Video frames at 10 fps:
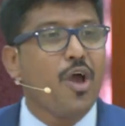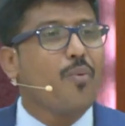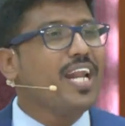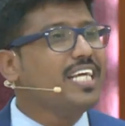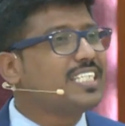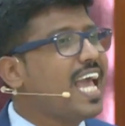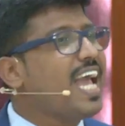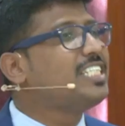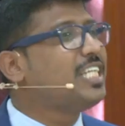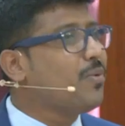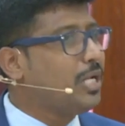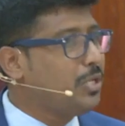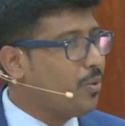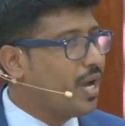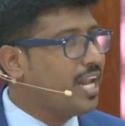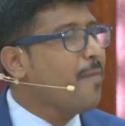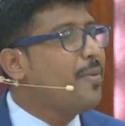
When He says, He will do it.